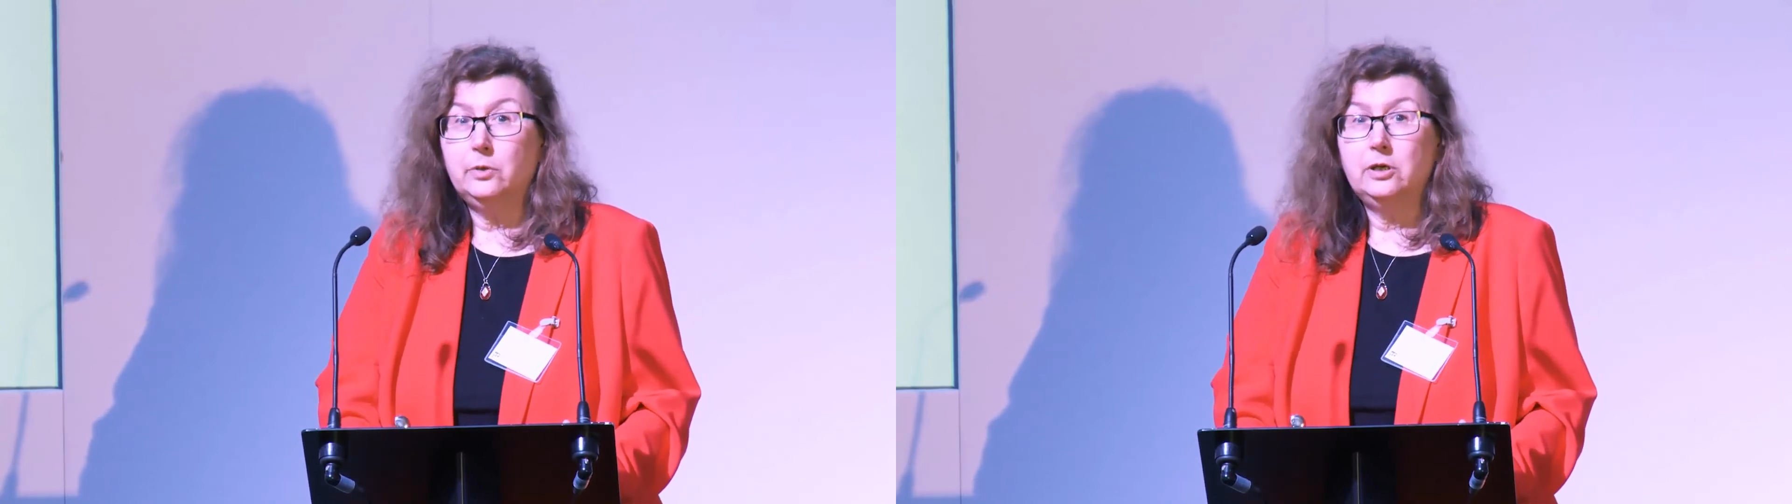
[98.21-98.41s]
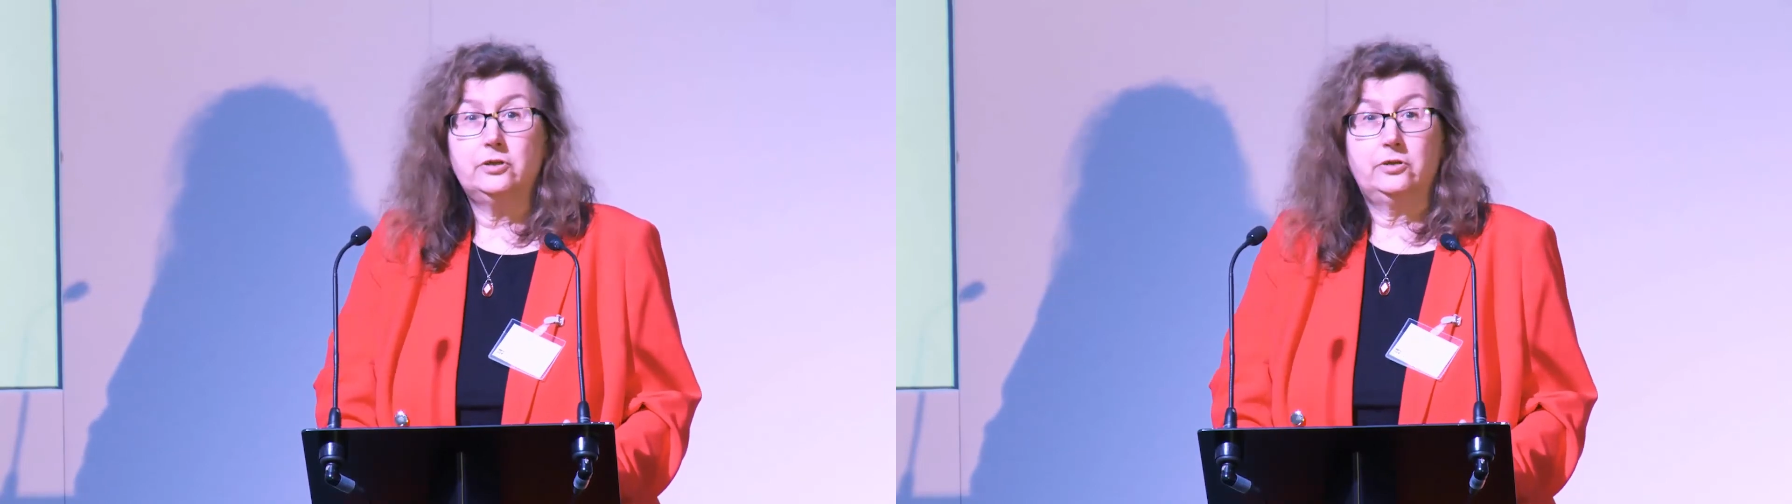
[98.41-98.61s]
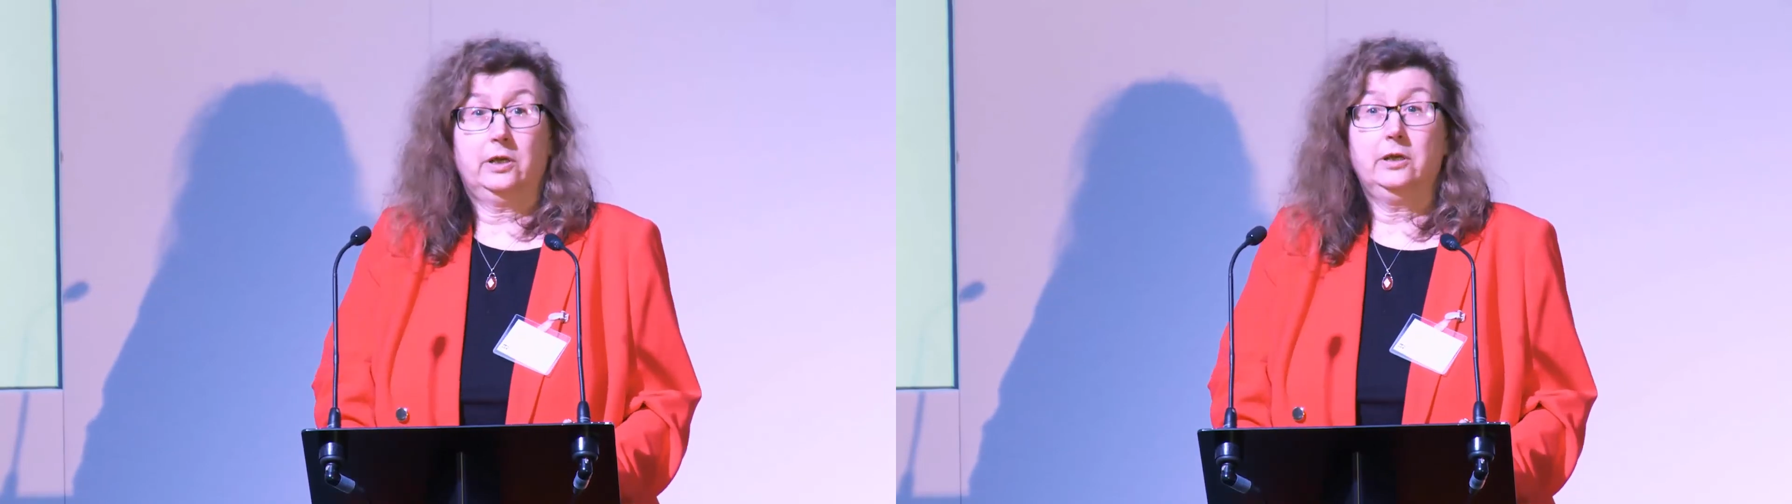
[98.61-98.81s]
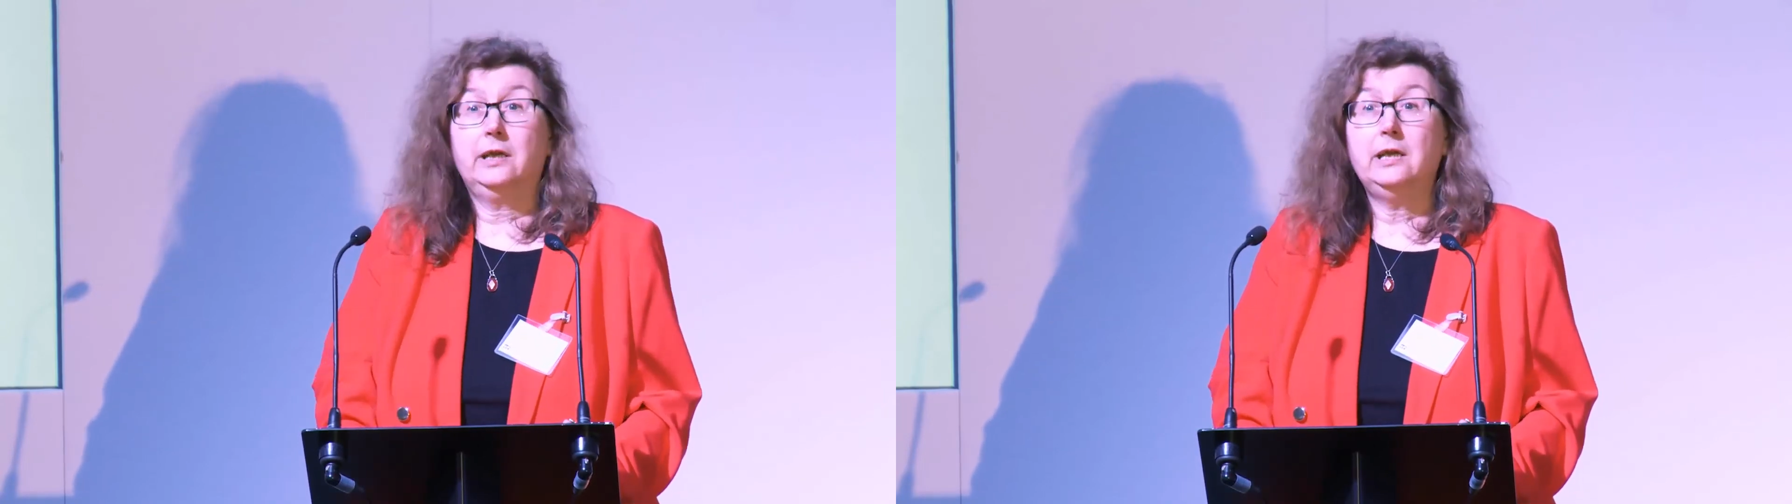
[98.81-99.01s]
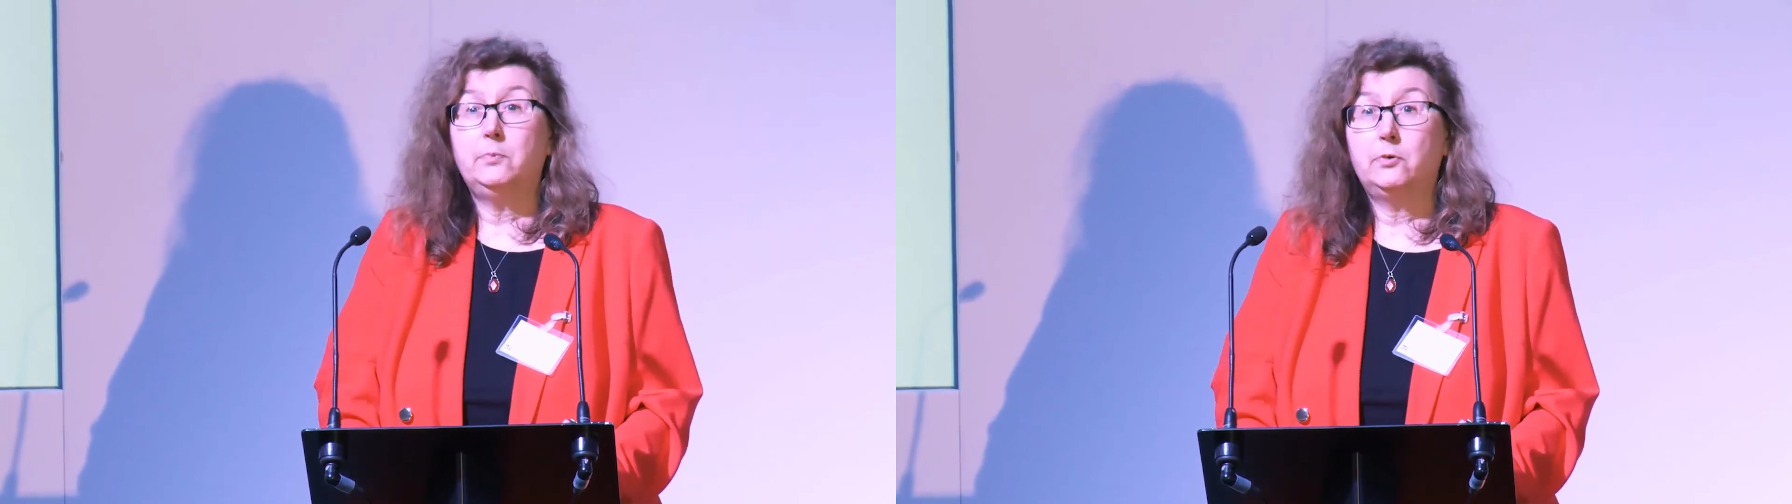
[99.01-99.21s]
which can
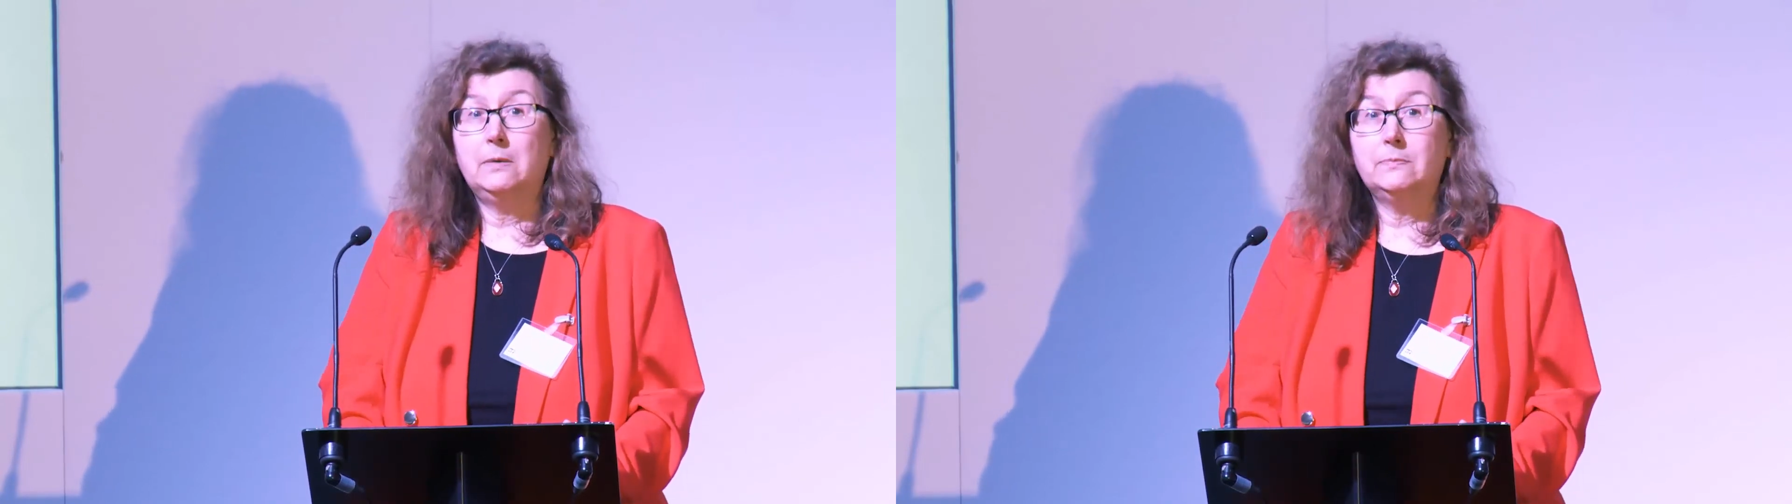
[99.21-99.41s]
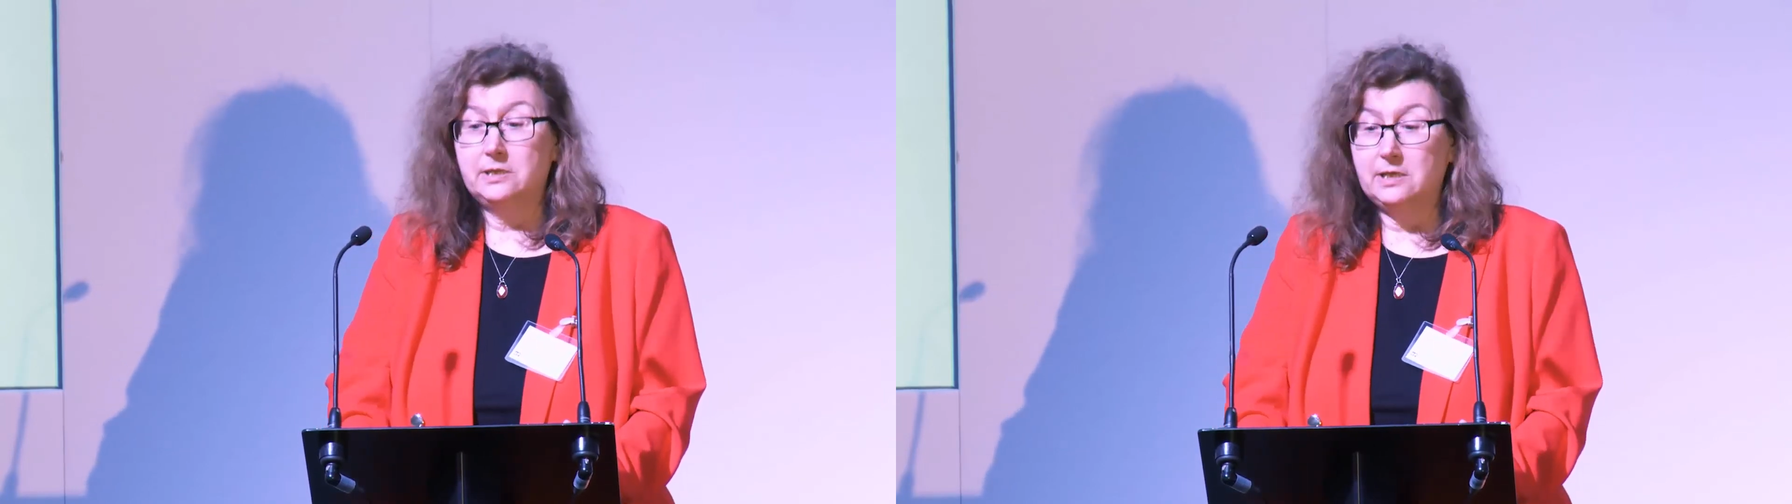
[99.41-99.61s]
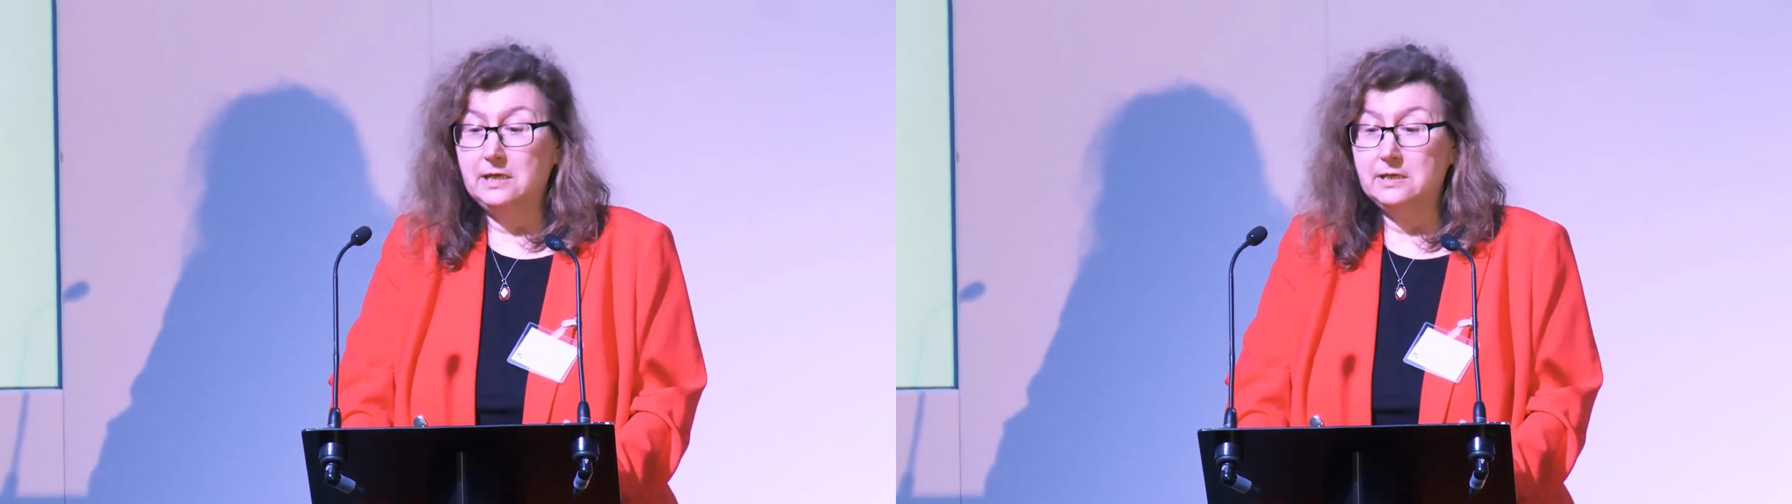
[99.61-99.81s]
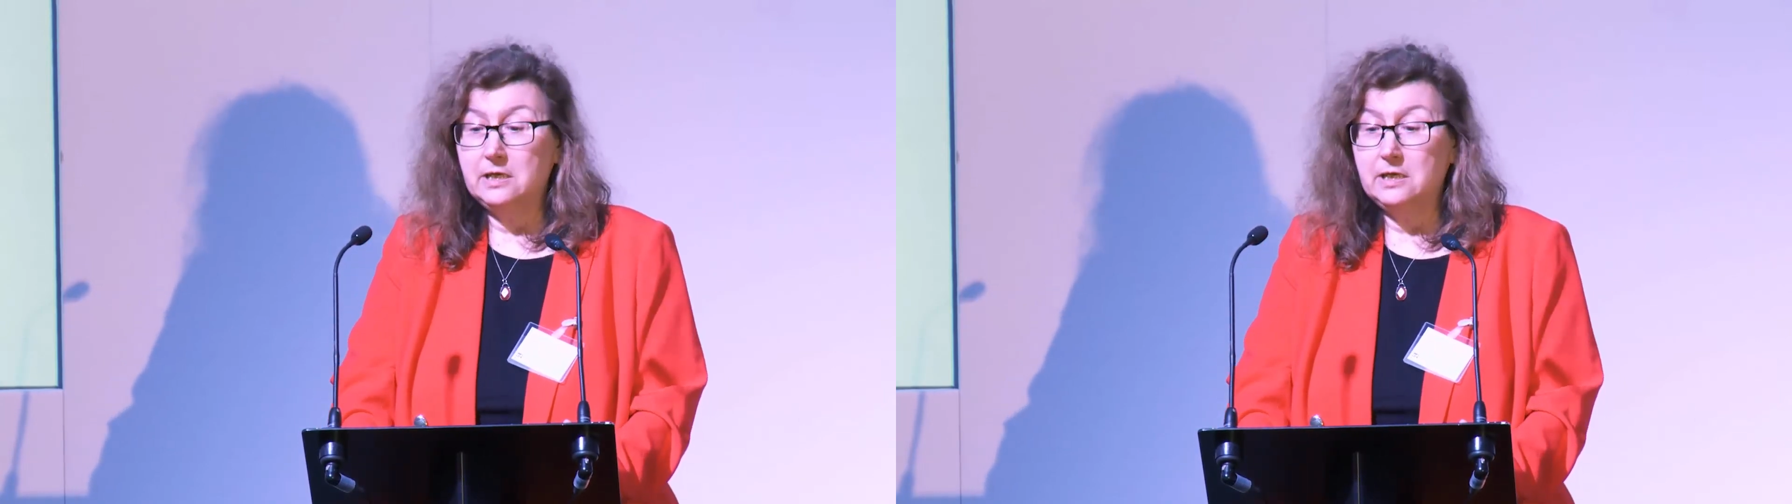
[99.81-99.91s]
keep you up to date,